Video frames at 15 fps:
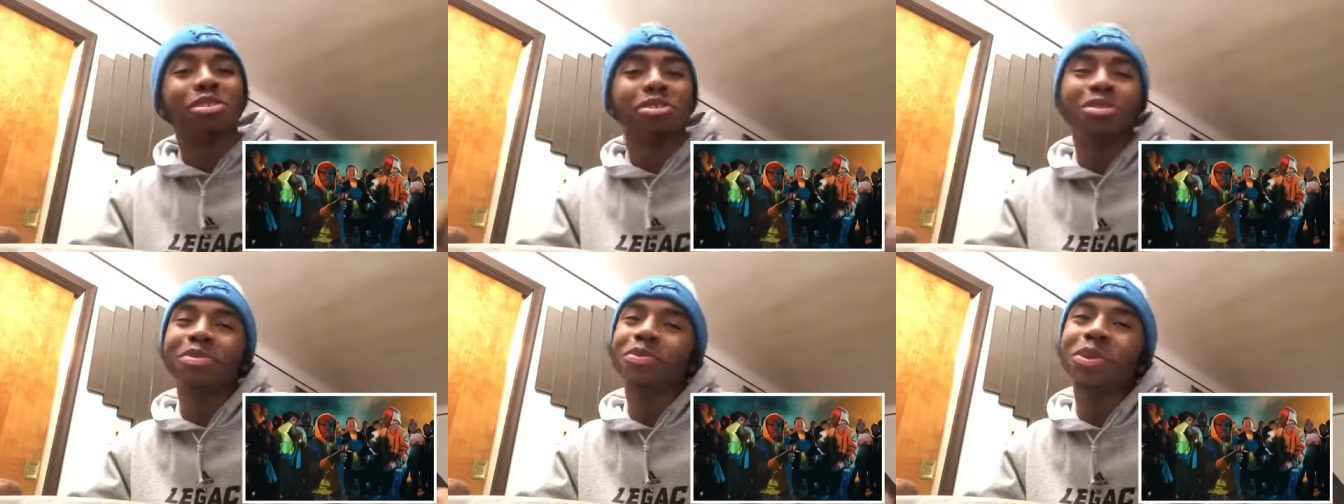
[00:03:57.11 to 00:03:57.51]

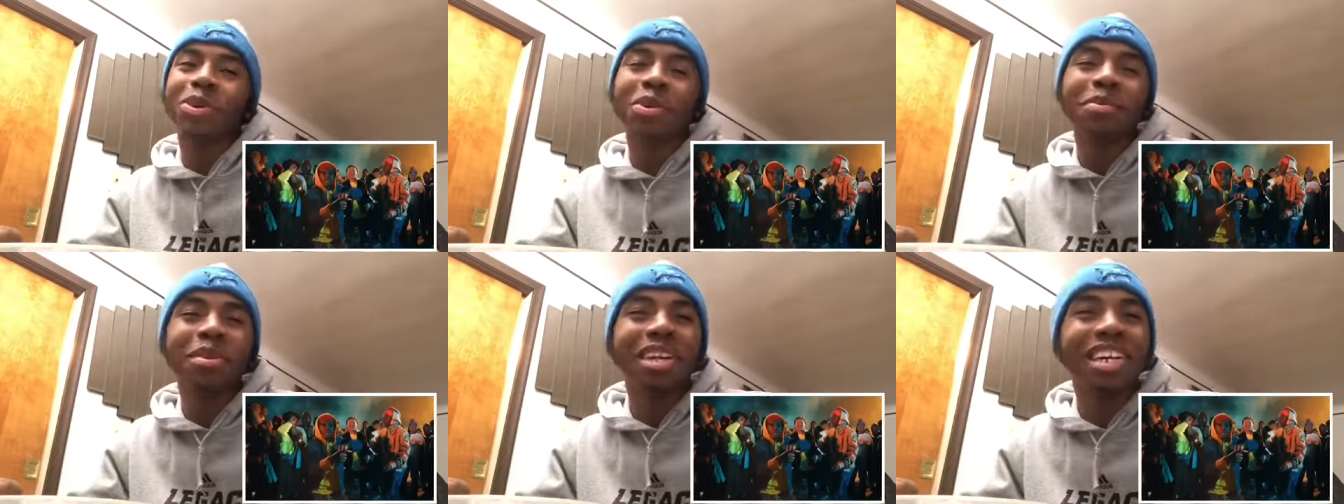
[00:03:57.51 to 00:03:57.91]
You
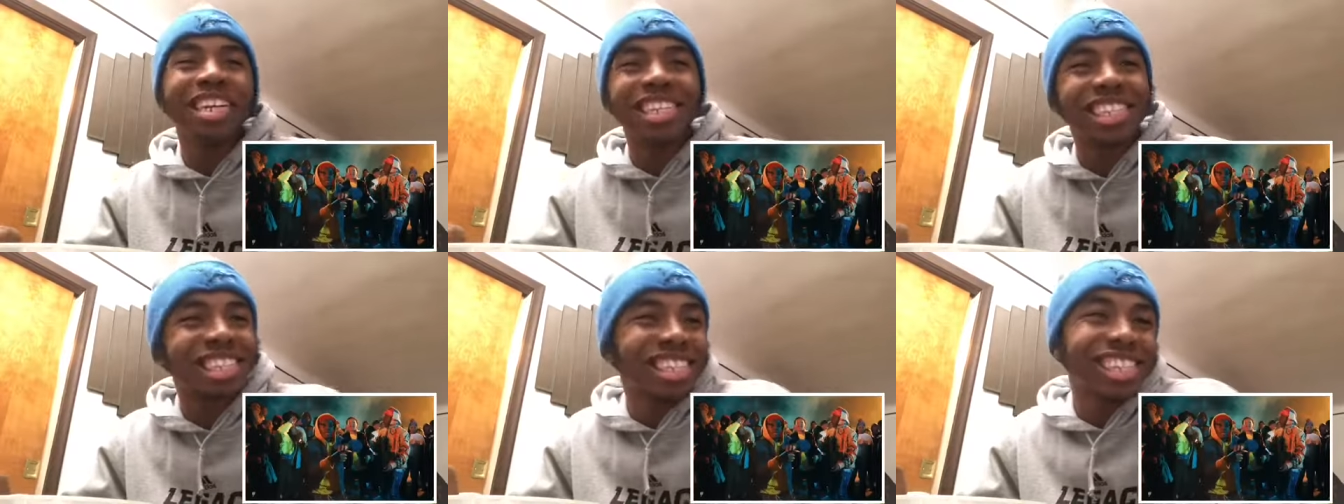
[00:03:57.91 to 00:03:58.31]
feel me?
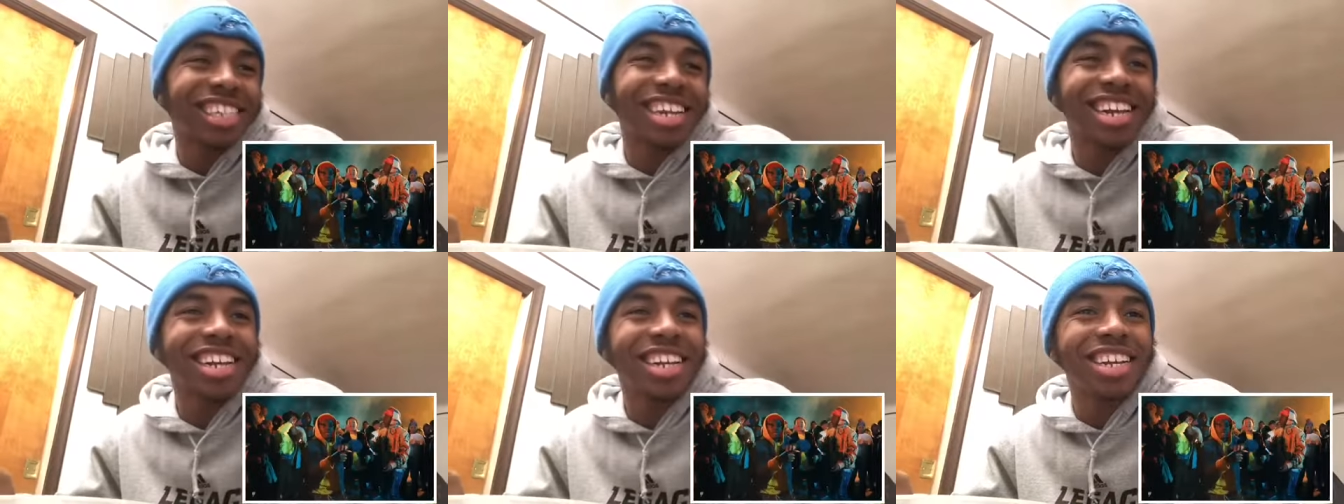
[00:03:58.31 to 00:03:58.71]
That's, just
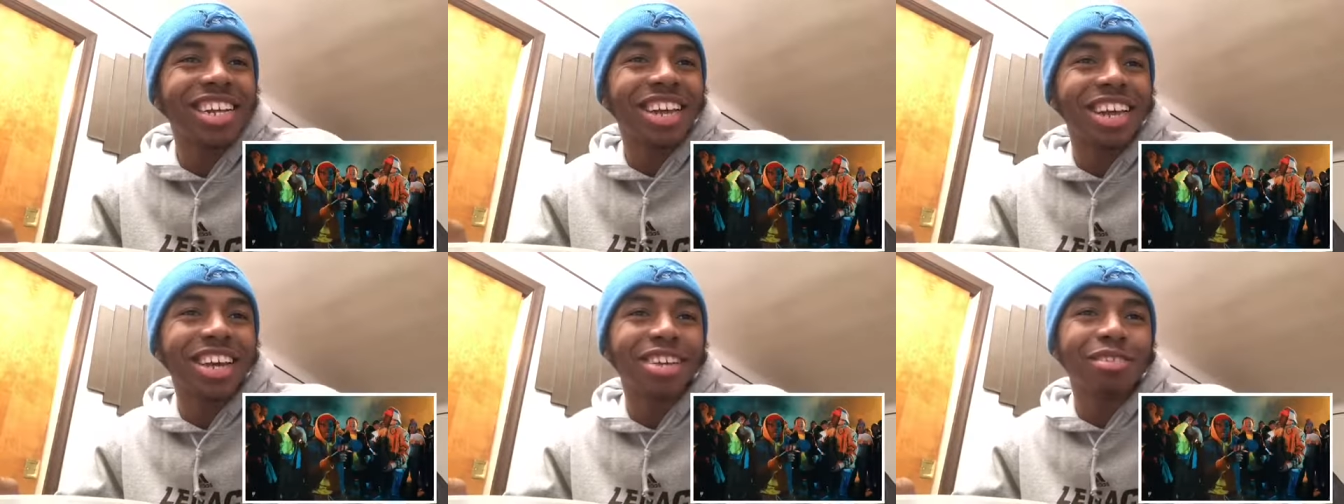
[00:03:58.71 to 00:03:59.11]
how the little
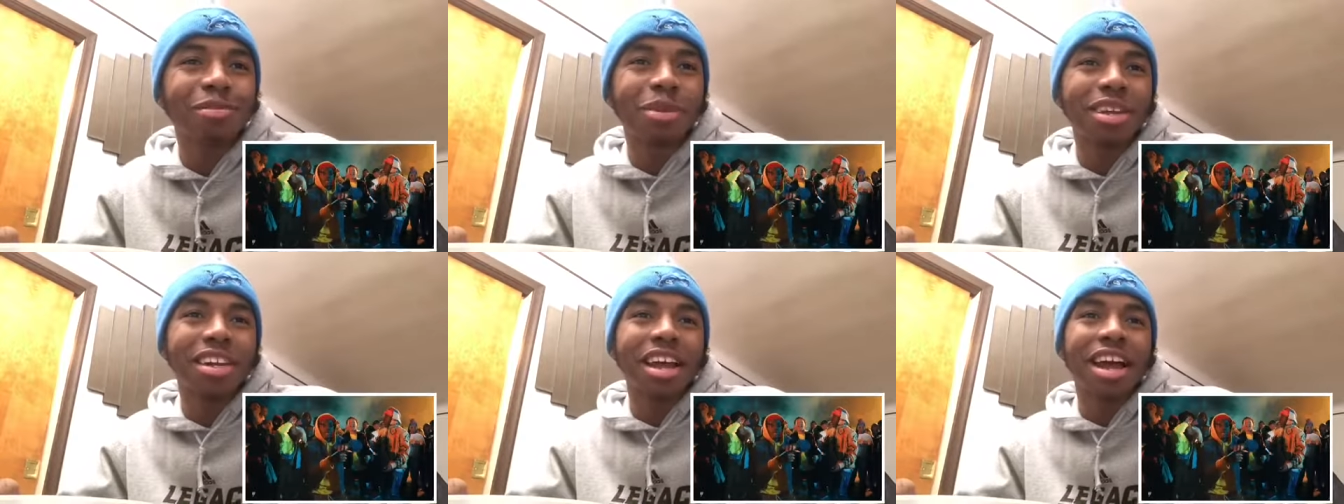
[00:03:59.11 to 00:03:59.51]
kids
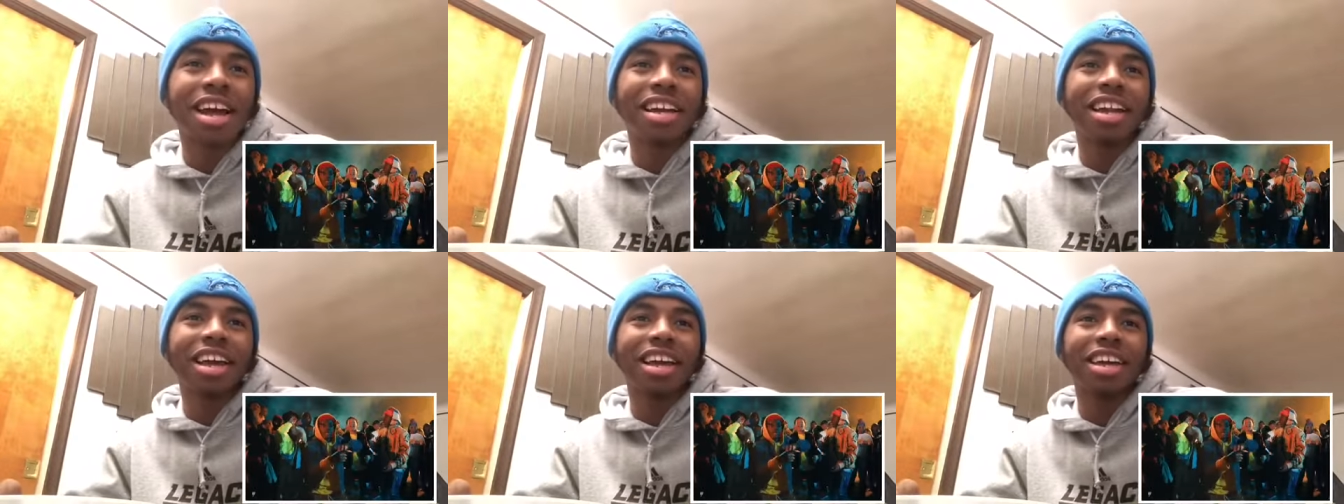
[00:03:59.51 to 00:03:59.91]
be
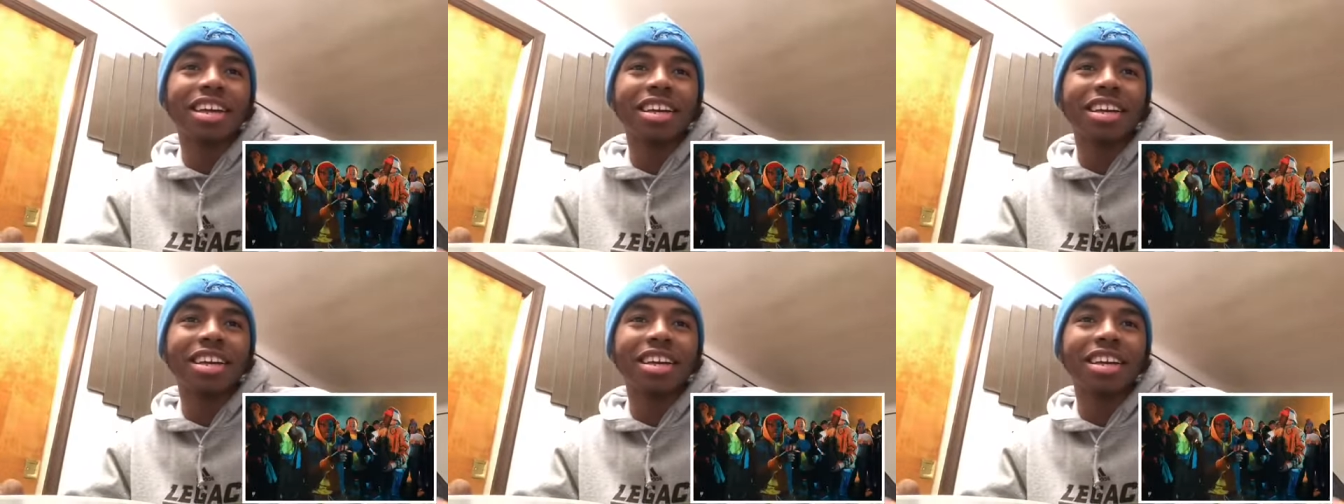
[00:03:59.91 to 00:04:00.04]
nowadays.